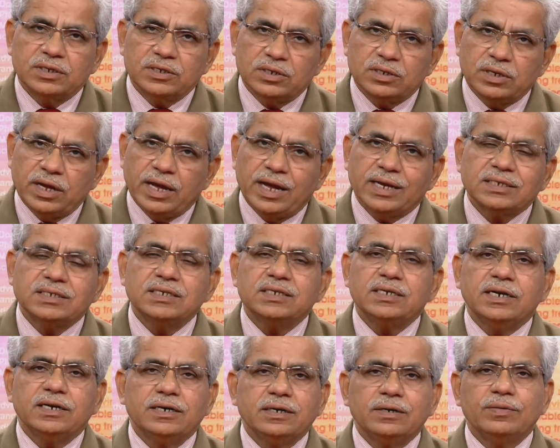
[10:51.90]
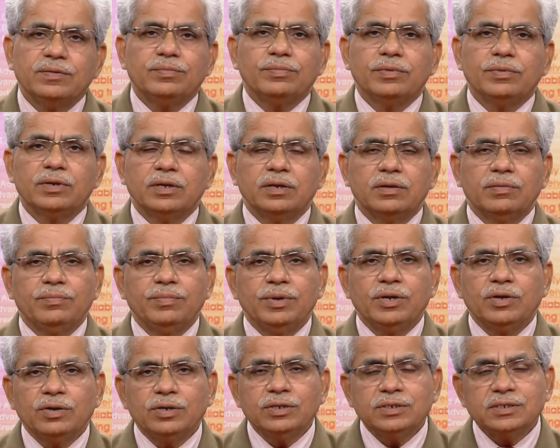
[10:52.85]
accident,
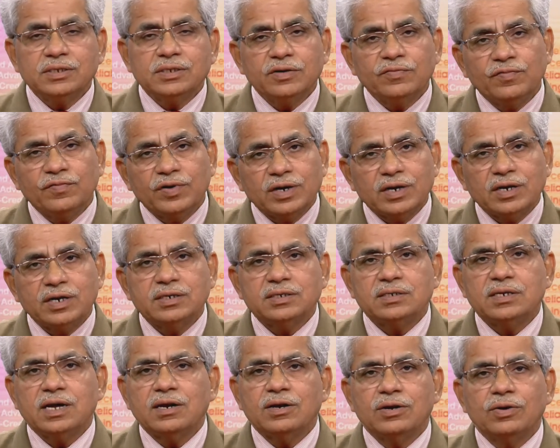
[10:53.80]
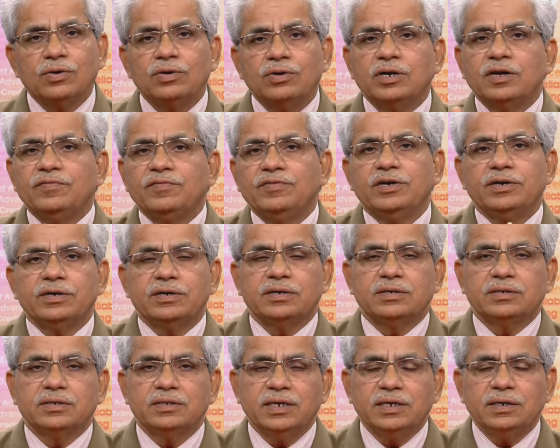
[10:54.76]
because the workers are not aware
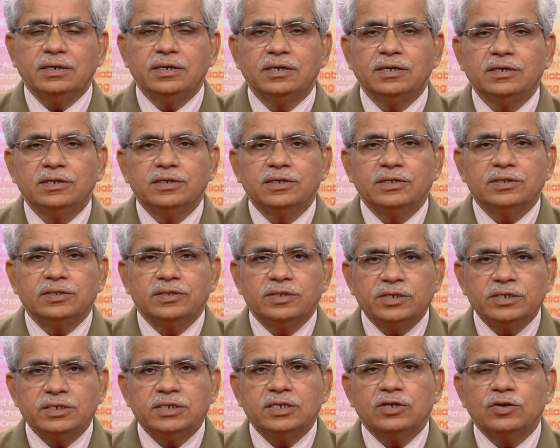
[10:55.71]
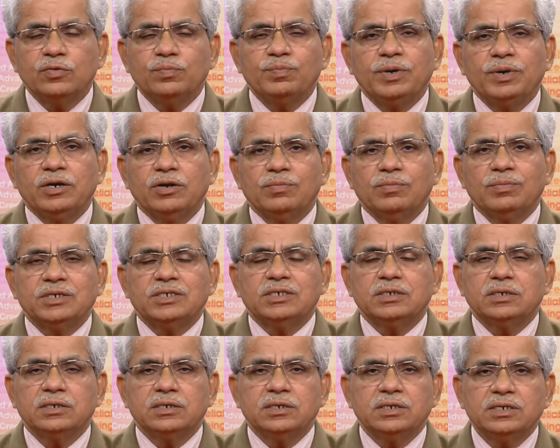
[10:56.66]
that this equipment or
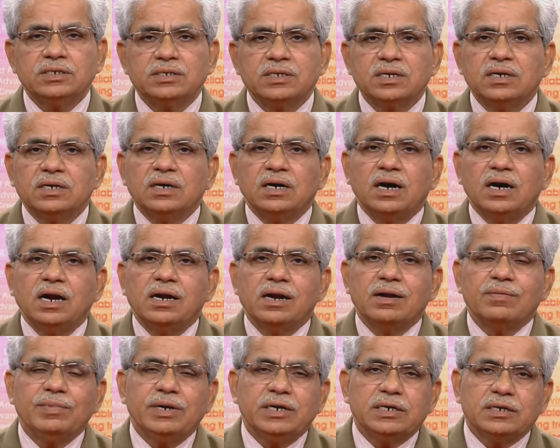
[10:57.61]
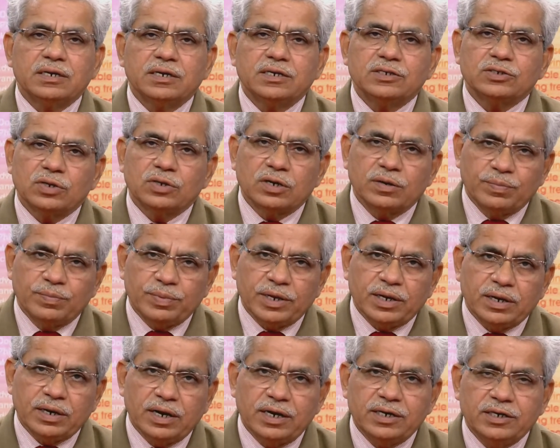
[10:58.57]
machinery is under maintenance or repair
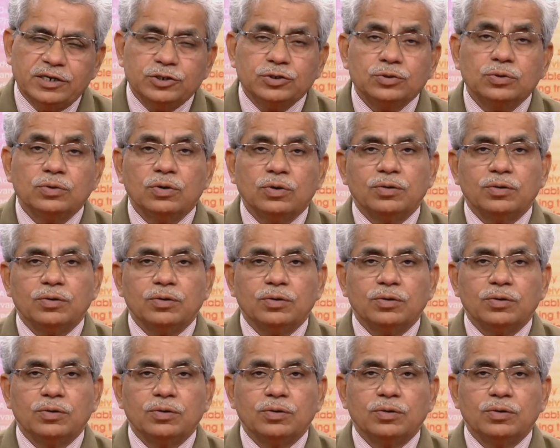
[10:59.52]
and it should not